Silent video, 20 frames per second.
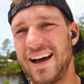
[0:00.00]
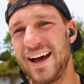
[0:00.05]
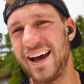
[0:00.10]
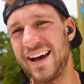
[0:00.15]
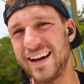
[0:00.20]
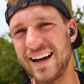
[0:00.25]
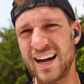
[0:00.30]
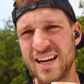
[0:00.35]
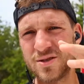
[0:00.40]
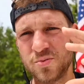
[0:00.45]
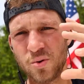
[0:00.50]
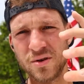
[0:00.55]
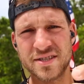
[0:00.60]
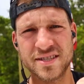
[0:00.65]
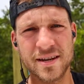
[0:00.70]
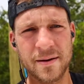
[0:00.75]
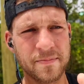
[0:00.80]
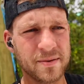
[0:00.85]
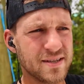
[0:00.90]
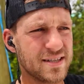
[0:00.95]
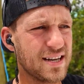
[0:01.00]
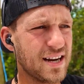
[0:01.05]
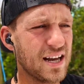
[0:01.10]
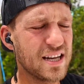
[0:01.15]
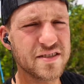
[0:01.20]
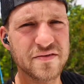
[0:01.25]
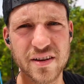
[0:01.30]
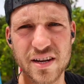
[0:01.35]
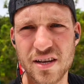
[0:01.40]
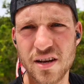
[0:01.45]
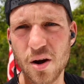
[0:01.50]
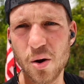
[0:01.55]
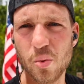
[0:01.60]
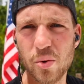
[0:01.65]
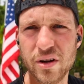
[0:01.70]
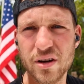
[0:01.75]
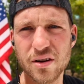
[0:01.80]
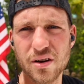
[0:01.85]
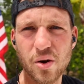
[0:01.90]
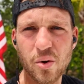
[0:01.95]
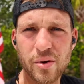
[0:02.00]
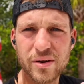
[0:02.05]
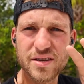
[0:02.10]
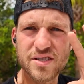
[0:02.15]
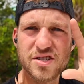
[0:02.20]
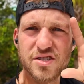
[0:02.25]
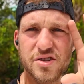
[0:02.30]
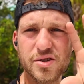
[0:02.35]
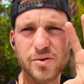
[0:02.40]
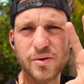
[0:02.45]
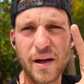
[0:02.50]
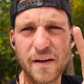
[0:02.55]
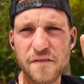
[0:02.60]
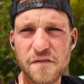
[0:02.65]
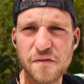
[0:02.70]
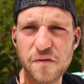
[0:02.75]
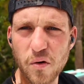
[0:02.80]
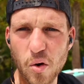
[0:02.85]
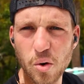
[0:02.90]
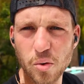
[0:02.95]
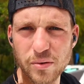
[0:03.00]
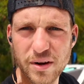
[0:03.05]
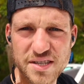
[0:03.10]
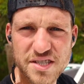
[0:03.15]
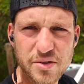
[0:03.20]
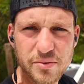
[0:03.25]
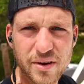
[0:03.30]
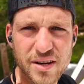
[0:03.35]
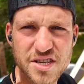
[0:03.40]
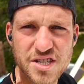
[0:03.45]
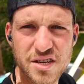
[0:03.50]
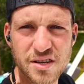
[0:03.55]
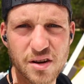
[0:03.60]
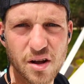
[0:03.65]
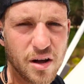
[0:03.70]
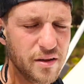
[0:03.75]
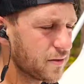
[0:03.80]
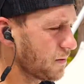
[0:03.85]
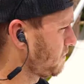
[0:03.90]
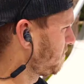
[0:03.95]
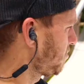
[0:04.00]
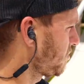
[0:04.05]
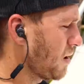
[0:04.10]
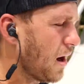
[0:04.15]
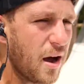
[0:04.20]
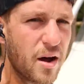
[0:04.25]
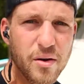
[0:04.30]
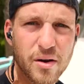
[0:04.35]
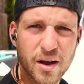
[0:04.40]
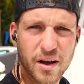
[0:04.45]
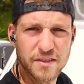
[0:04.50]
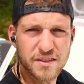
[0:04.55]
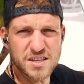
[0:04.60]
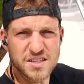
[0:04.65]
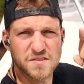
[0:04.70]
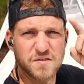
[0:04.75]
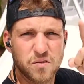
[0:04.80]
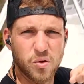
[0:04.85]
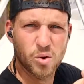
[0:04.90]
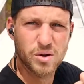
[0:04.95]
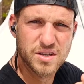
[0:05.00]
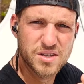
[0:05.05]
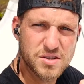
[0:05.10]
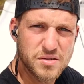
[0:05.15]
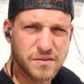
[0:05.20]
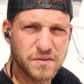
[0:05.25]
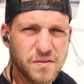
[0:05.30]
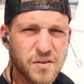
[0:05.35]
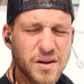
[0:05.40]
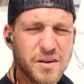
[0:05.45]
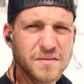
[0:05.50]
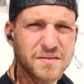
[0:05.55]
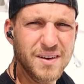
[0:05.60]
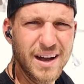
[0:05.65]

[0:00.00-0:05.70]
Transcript: Hey guys, what's up? In today's video, we are going to do a full restoration on the brow of this 42-foot